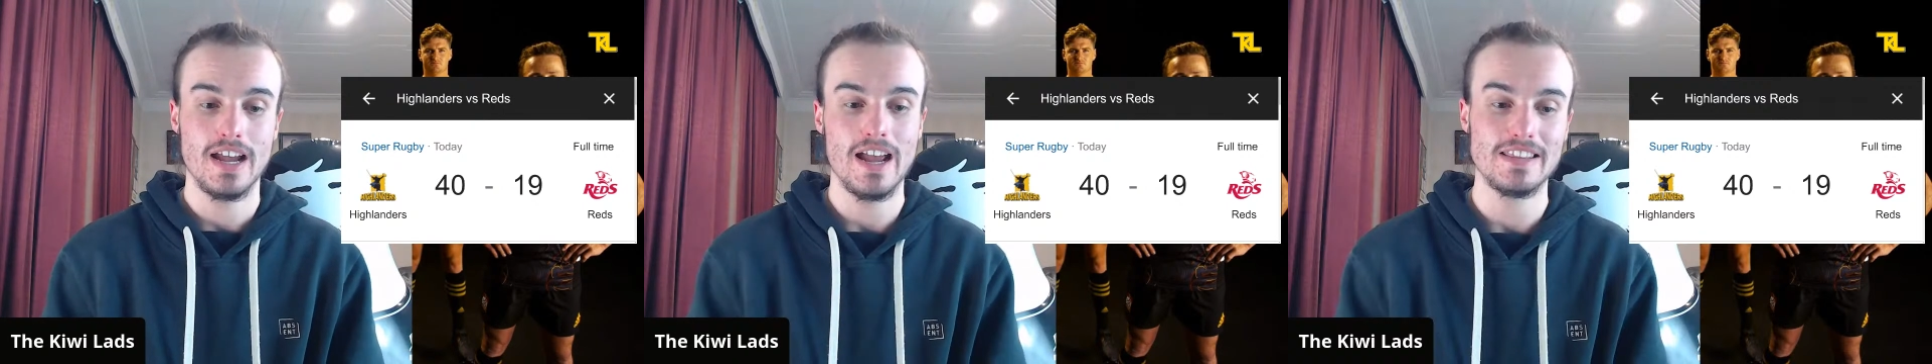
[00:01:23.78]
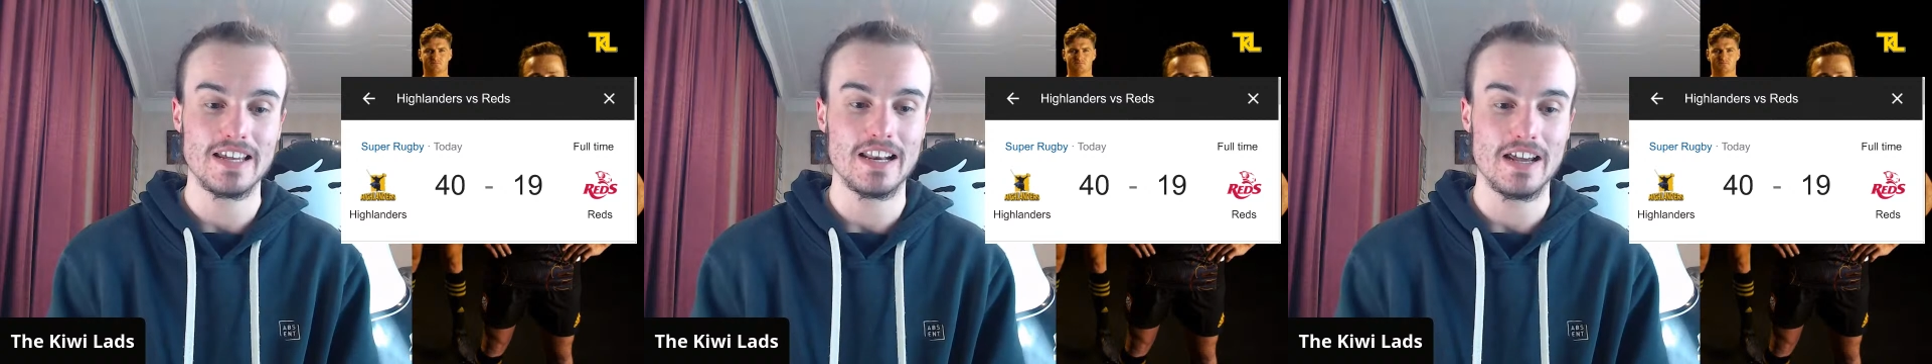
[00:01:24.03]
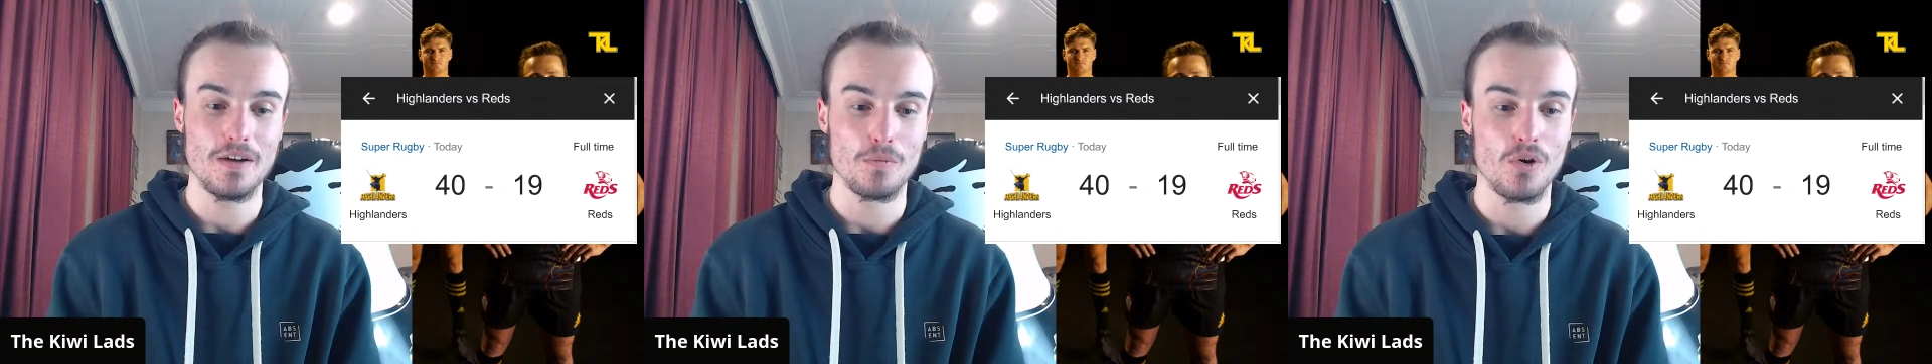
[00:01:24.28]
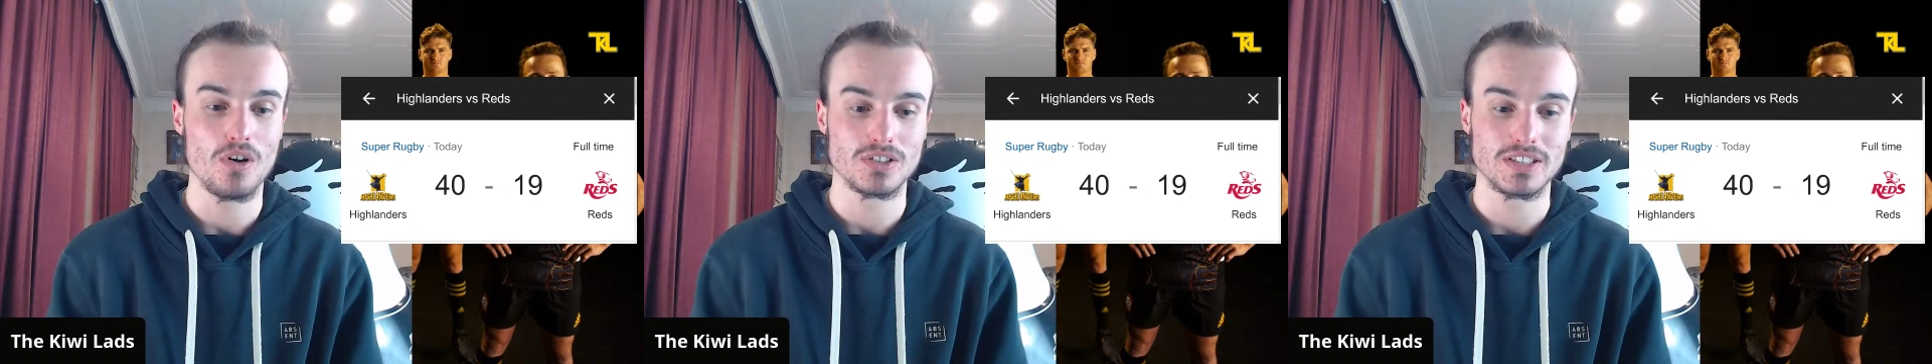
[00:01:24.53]
and then it
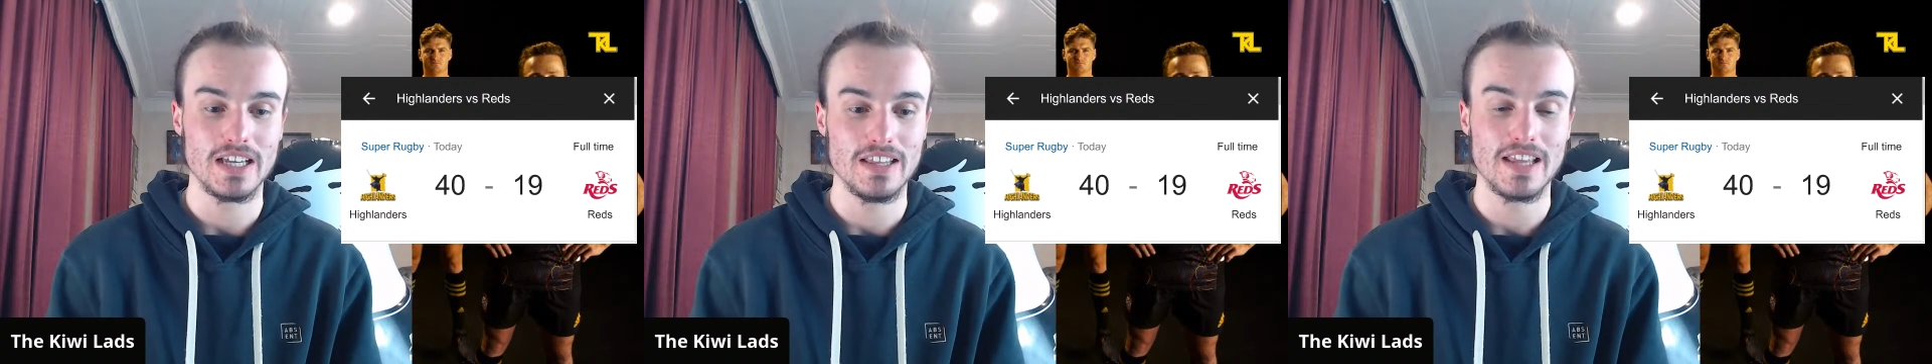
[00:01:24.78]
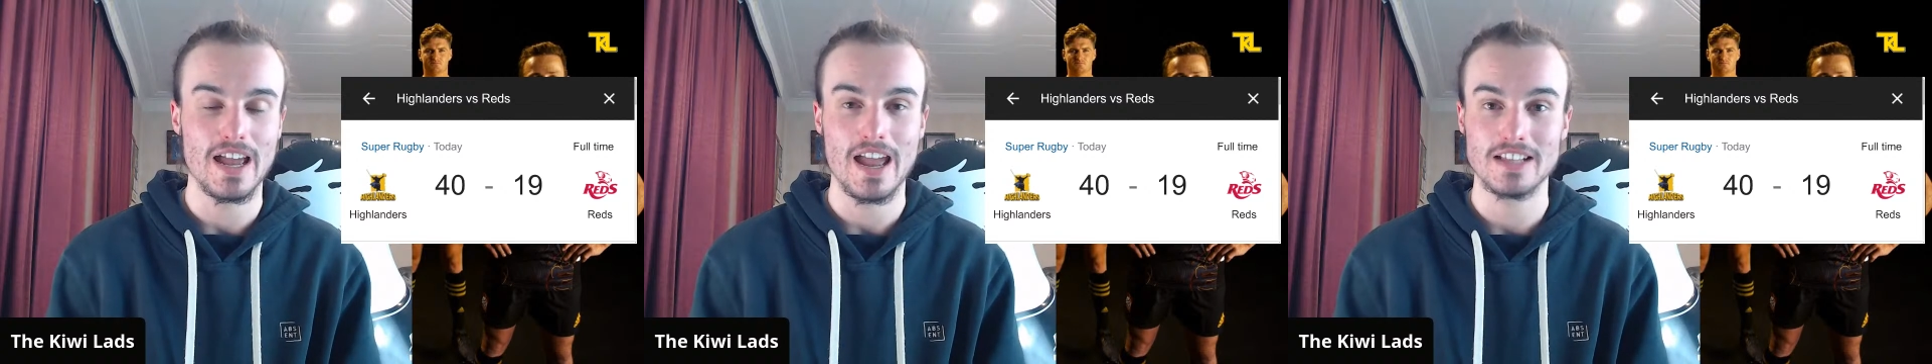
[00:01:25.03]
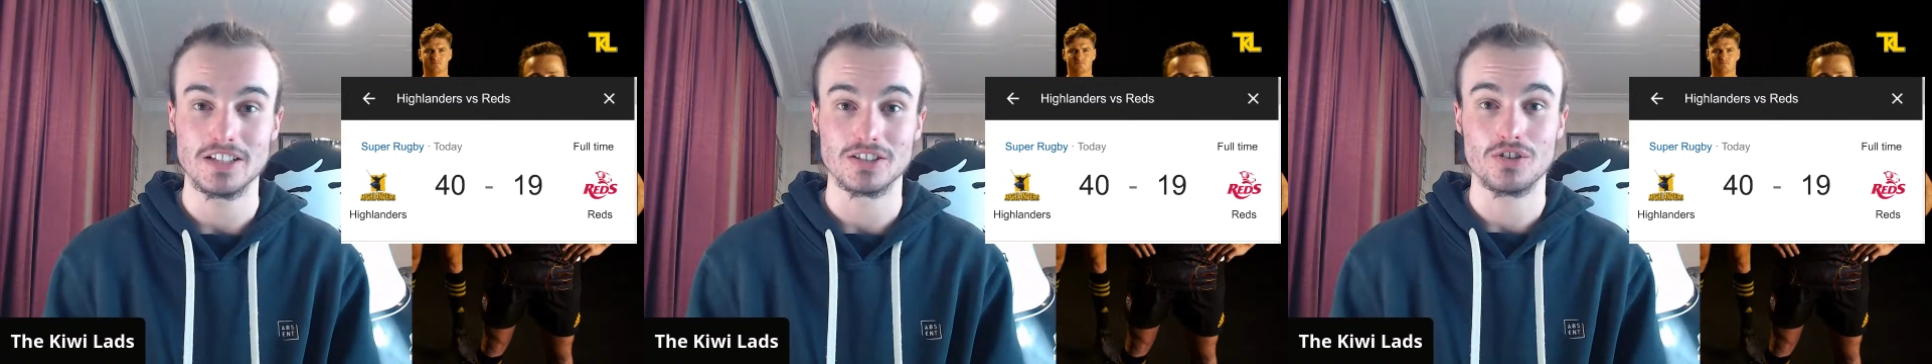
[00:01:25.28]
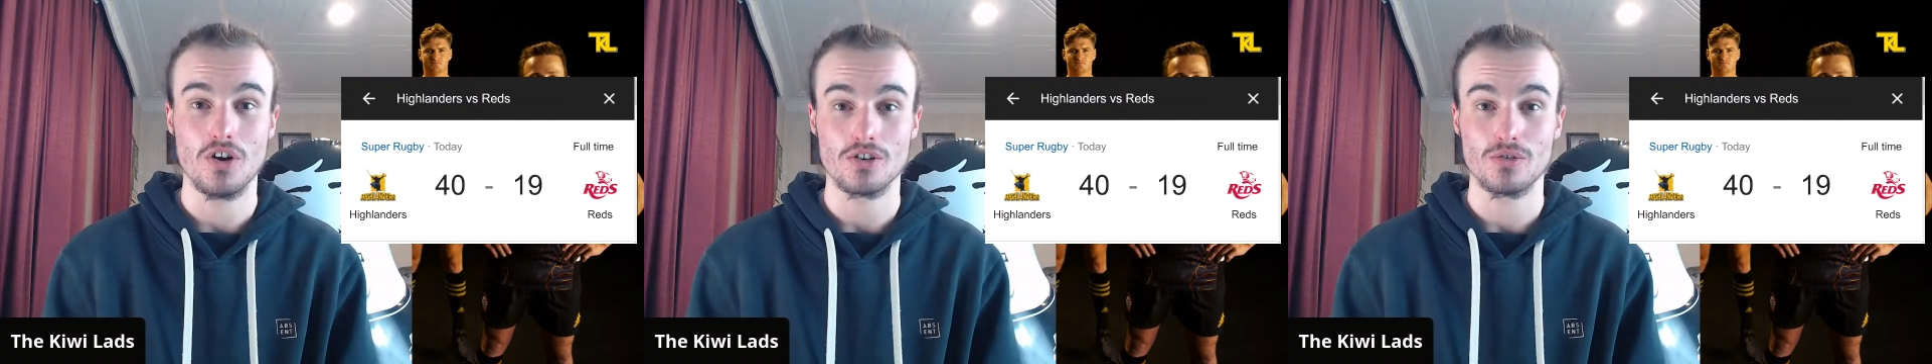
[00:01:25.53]
was in the hands of
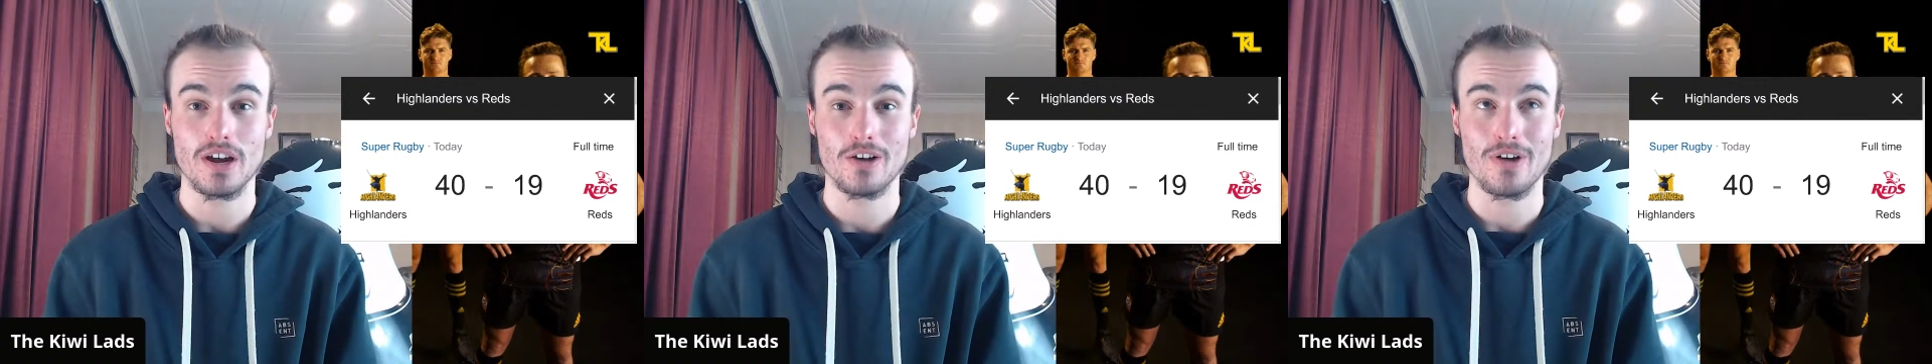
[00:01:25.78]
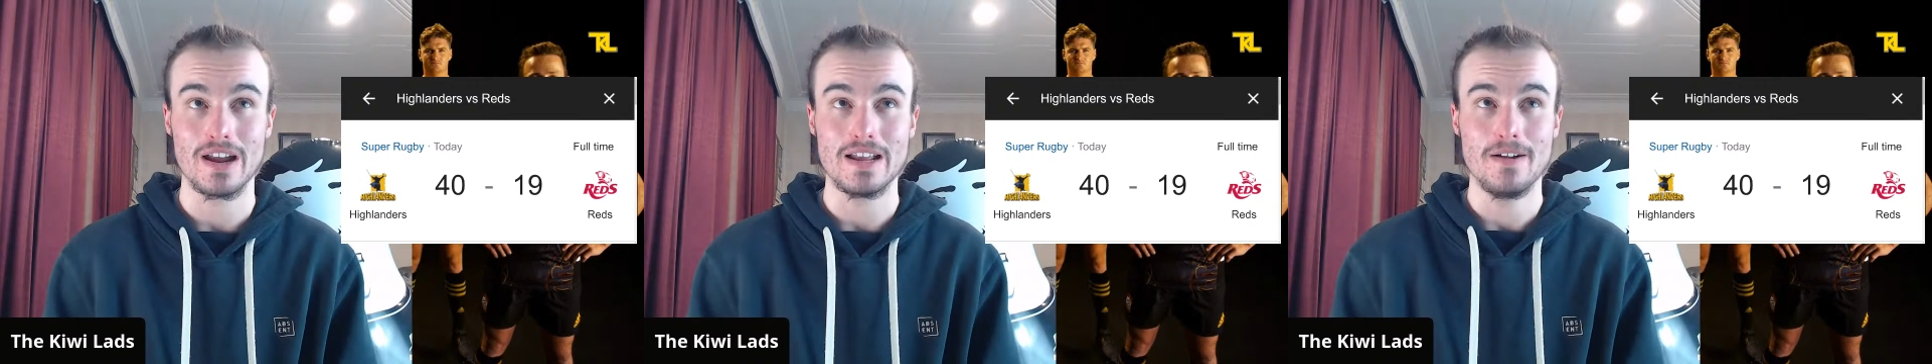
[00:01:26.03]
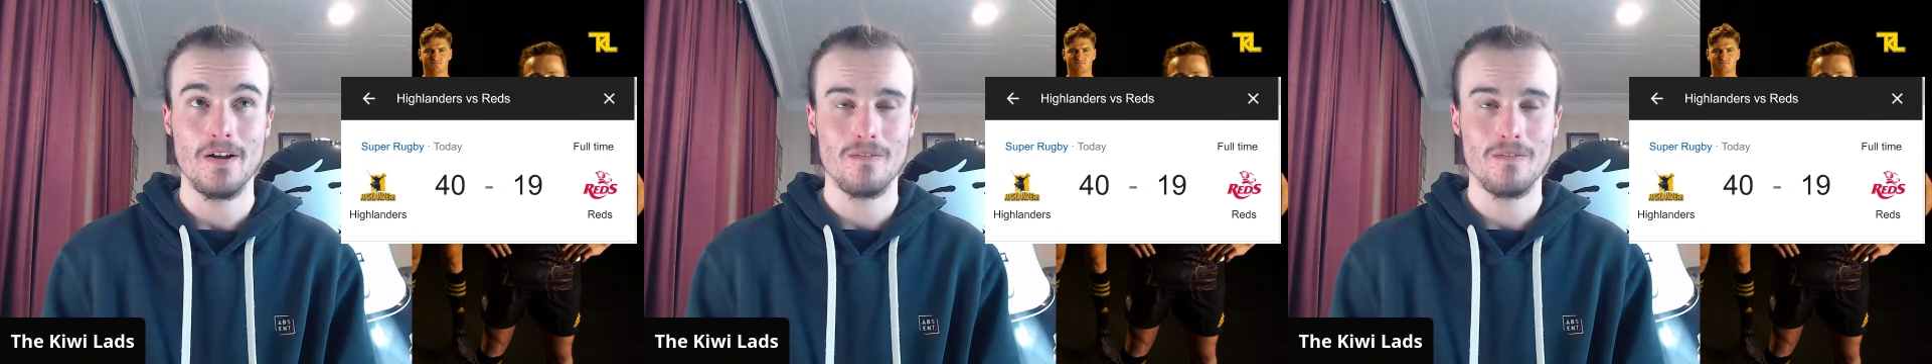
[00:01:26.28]
Scott Gregory